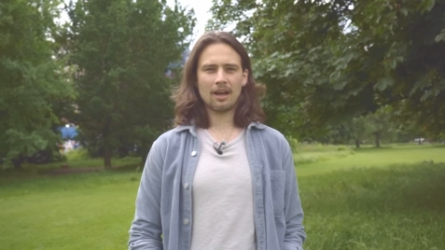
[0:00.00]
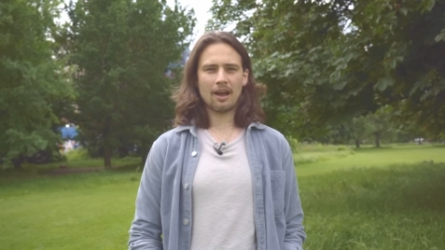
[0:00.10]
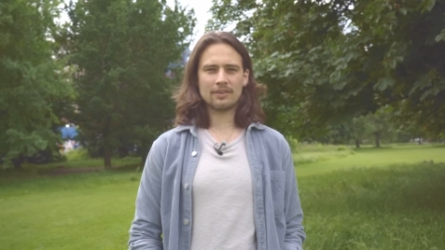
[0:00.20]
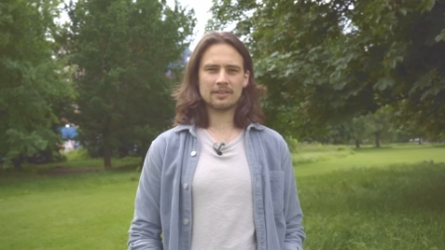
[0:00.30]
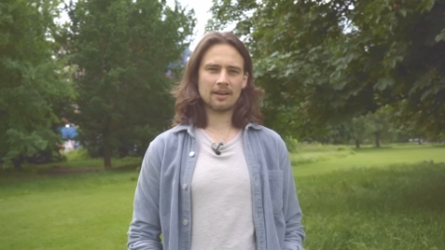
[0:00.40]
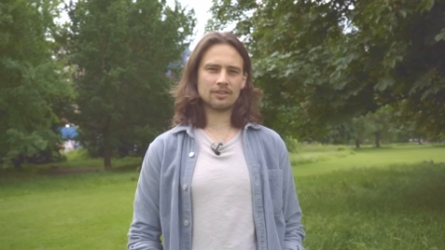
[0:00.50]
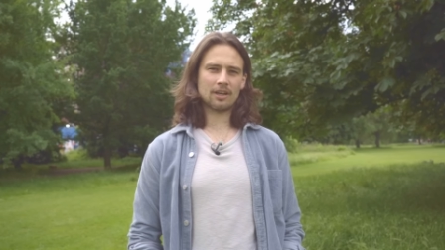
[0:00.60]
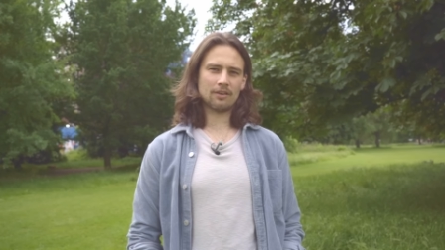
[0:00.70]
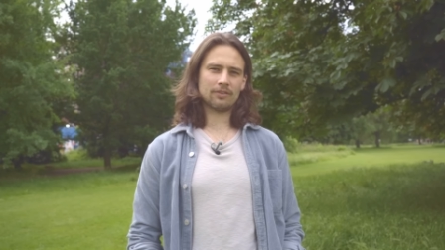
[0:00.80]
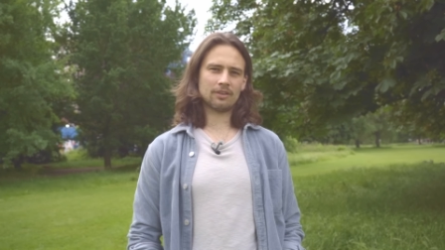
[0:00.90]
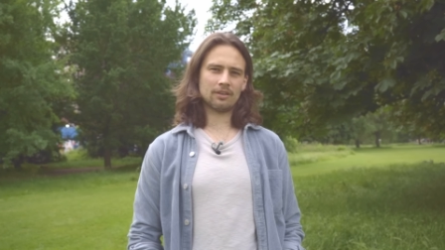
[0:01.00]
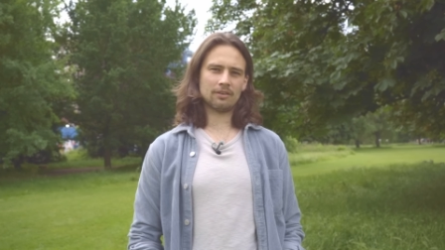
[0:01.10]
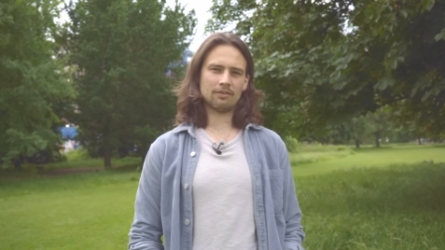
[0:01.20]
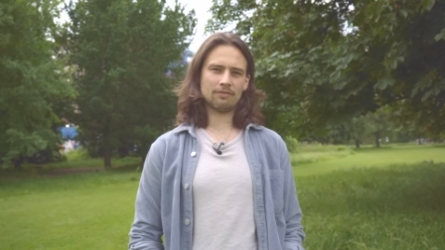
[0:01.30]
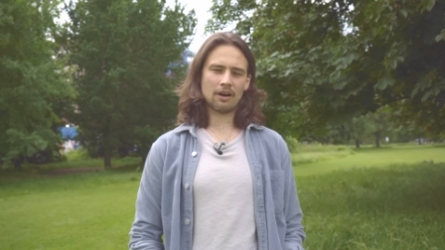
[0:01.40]
have these ice shelves that
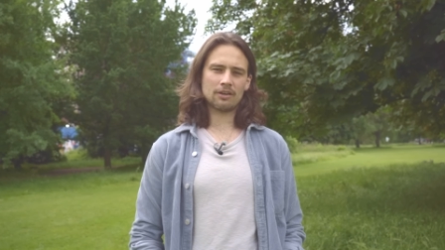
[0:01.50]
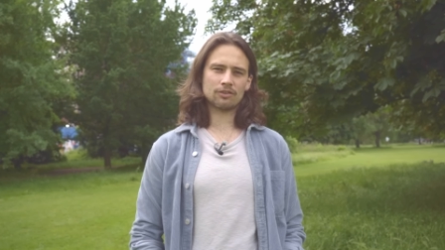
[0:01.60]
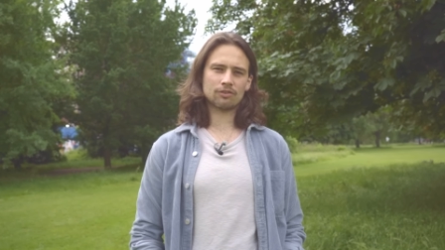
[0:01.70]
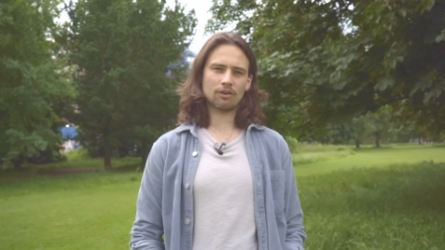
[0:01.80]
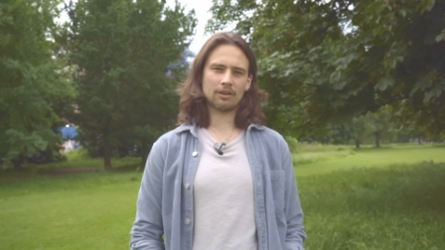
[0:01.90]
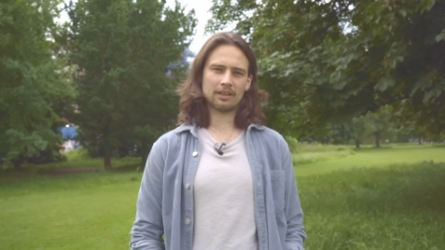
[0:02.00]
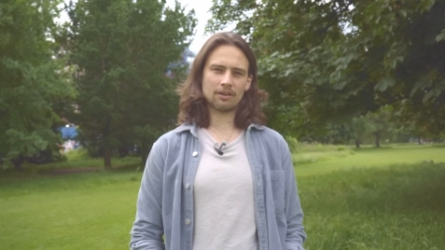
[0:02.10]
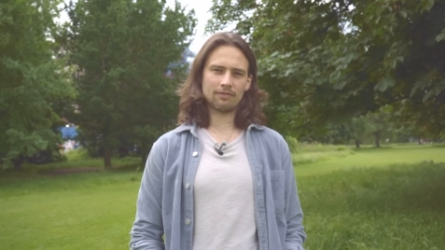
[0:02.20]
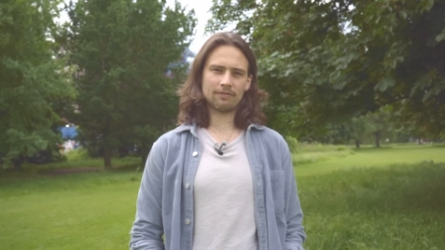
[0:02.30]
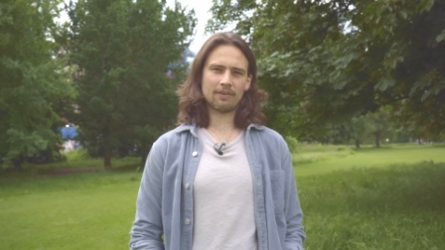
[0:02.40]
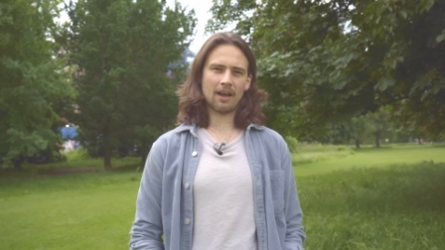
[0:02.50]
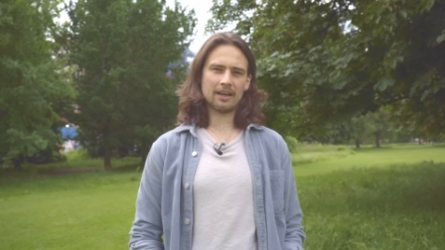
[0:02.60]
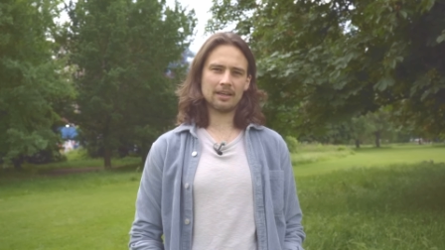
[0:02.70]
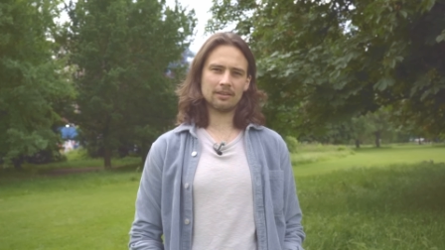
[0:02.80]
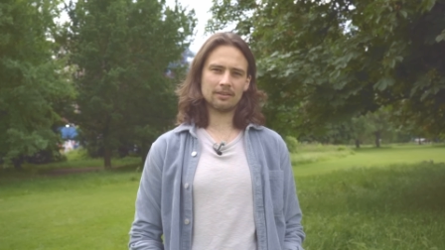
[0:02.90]
are very strongly
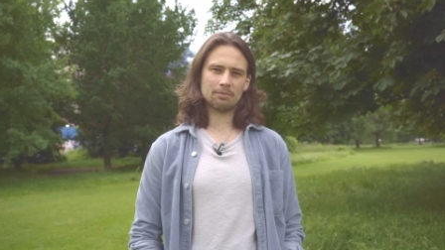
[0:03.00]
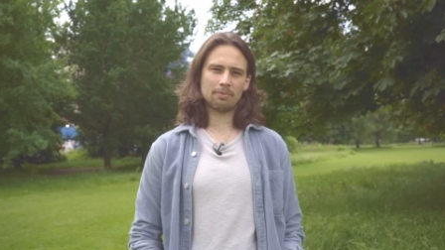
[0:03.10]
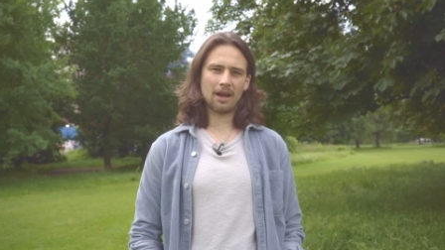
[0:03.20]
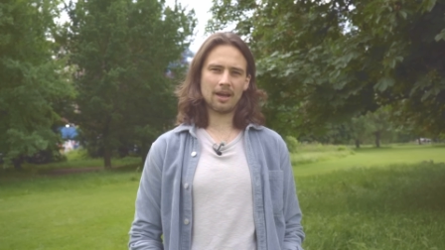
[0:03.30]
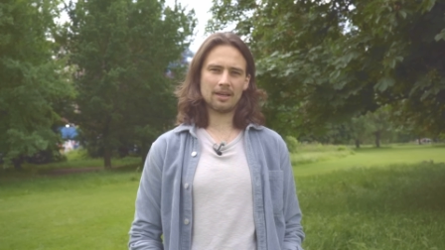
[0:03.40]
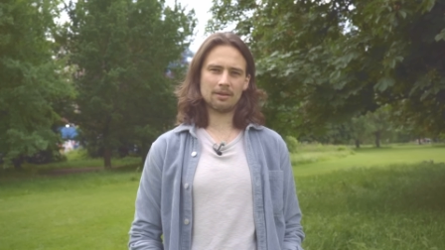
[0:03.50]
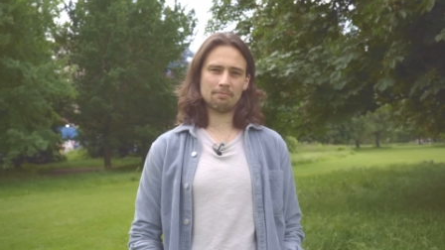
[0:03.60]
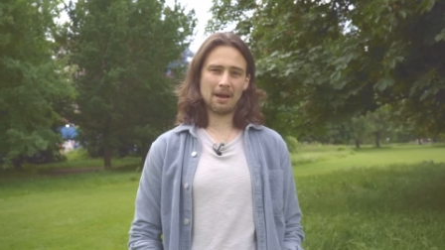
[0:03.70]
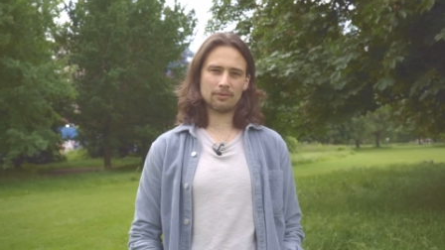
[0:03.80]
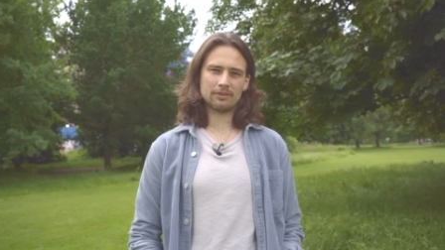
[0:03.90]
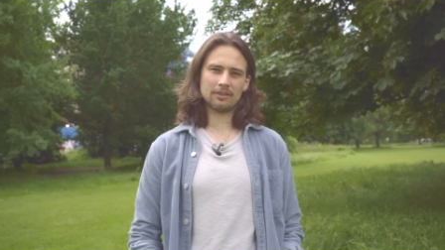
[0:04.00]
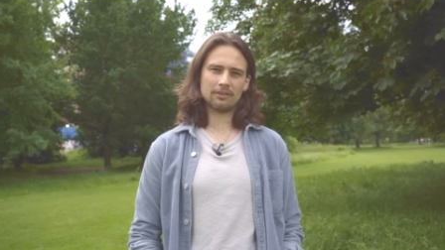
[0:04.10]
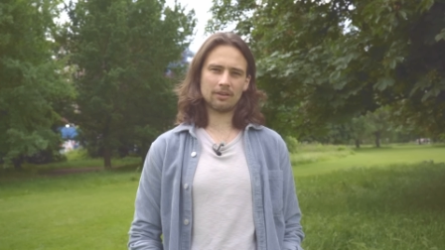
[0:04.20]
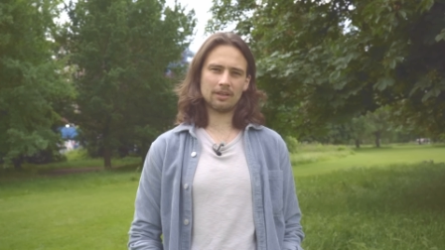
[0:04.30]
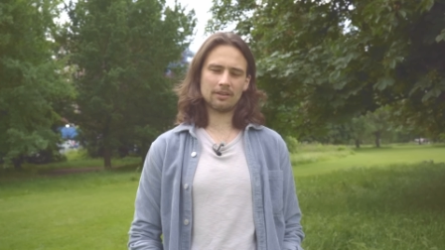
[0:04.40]
confined by
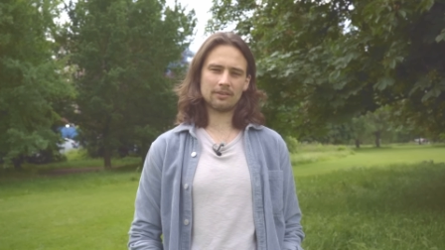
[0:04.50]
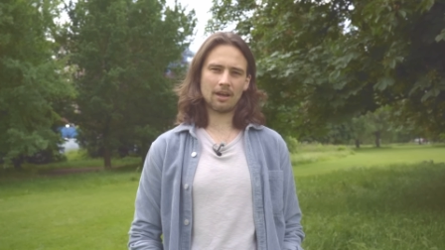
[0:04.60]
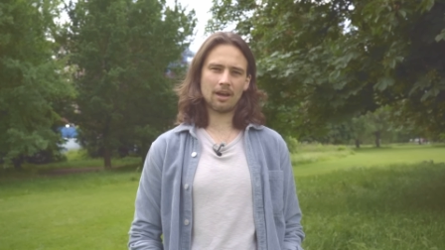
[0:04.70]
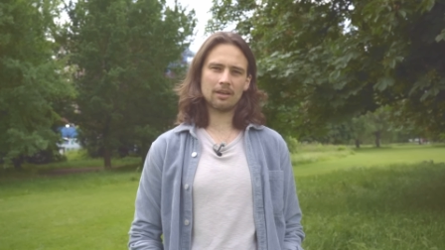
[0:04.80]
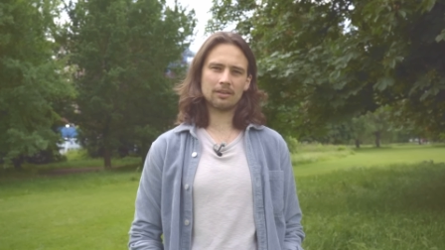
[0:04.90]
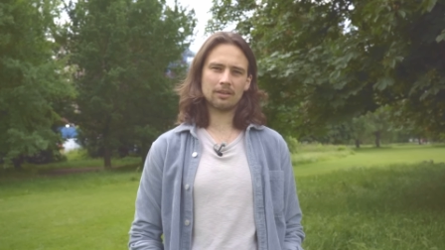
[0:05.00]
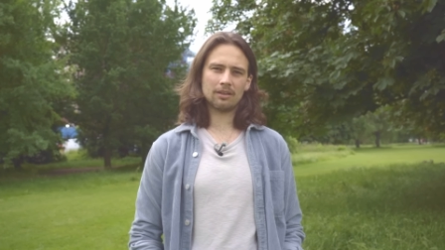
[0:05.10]
mountains on either side.